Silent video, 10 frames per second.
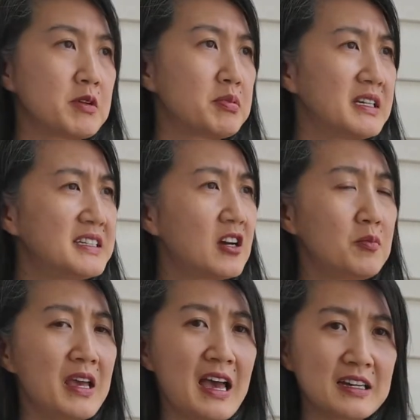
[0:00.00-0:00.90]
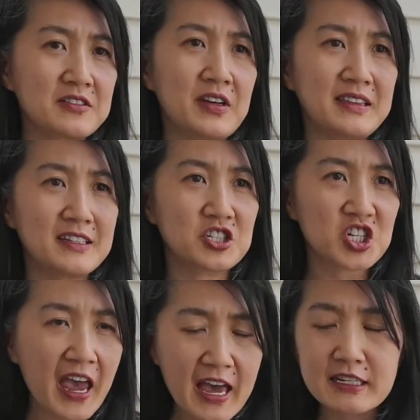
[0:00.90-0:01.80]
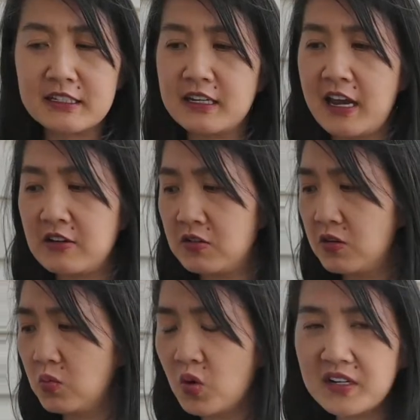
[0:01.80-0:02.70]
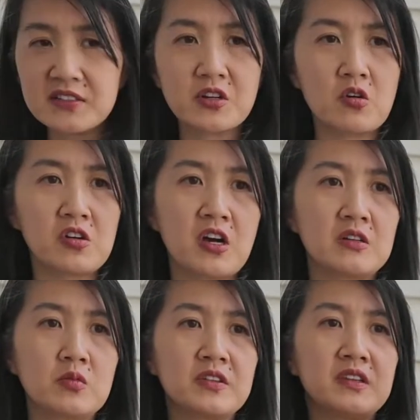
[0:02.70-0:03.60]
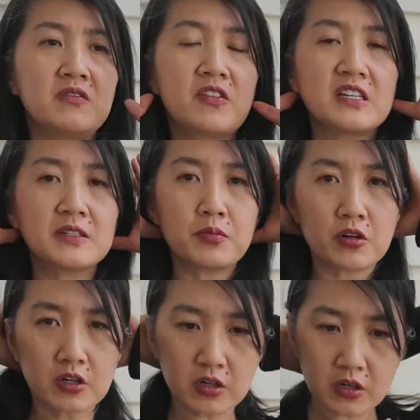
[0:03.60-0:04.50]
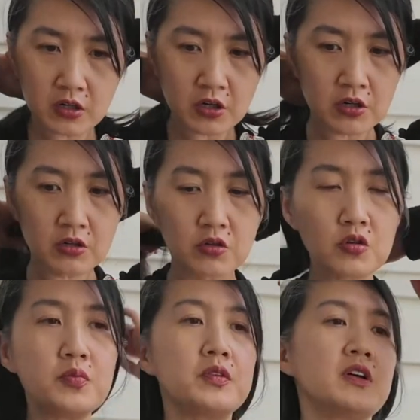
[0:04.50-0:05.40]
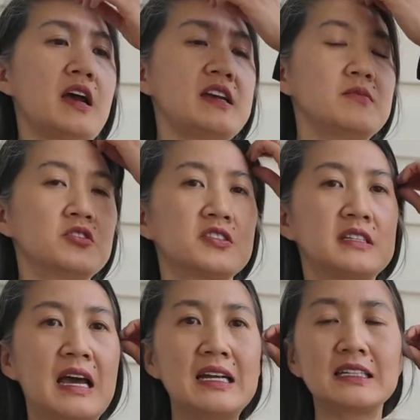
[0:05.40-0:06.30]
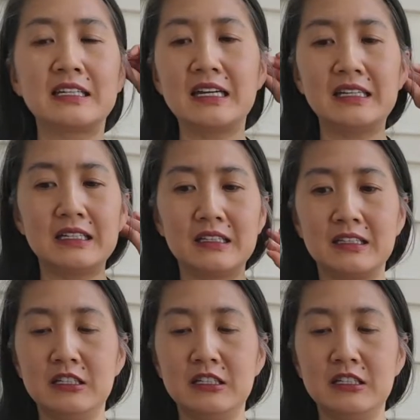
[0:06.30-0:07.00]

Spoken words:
please help me activate the chat. I don't know what is going on with the Facebook group. I am just not getting